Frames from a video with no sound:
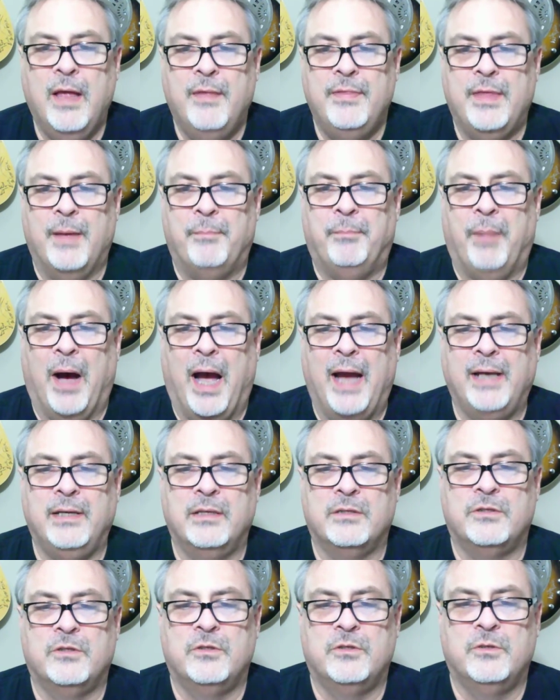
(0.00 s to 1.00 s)
that Biden
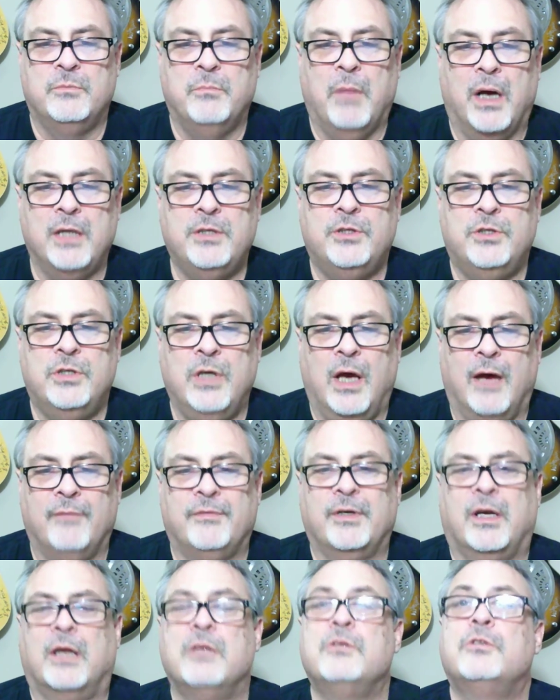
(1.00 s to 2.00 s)
is as much of
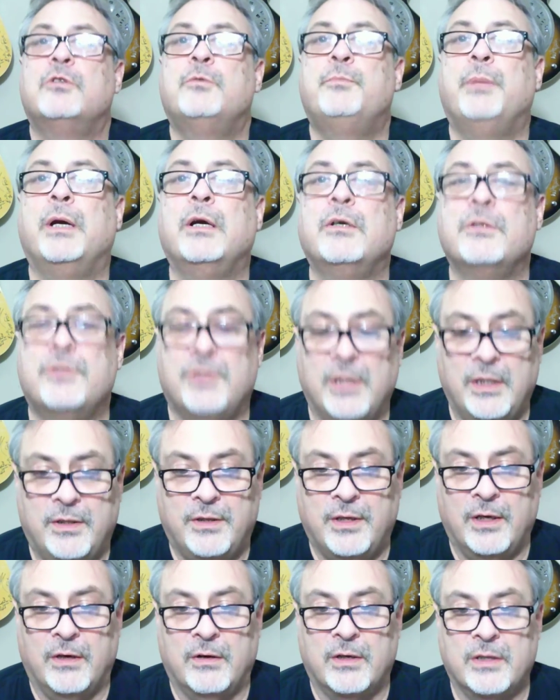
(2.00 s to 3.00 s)
a conspiracy
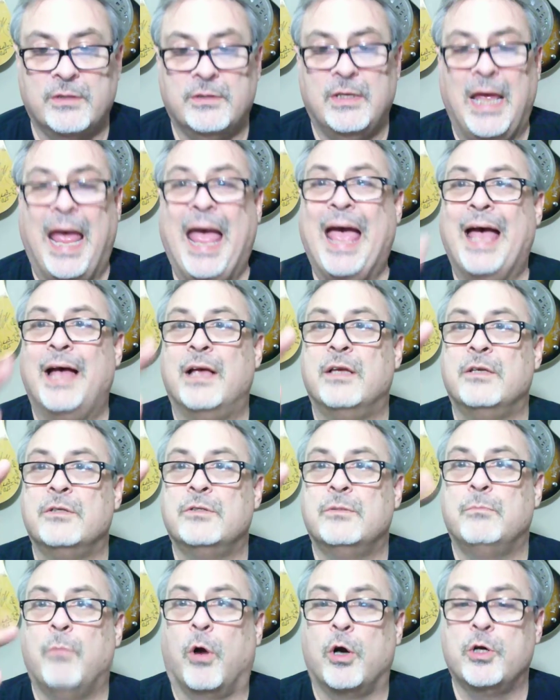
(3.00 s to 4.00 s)
theorist
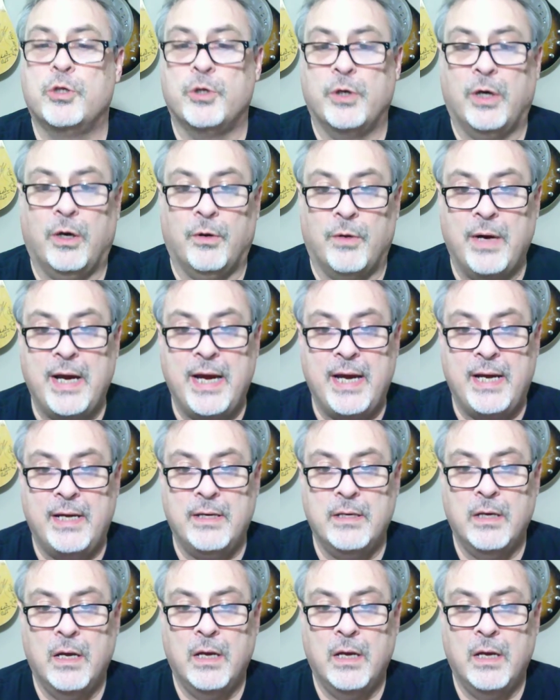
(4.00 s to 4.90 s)
as Marjorie Greene,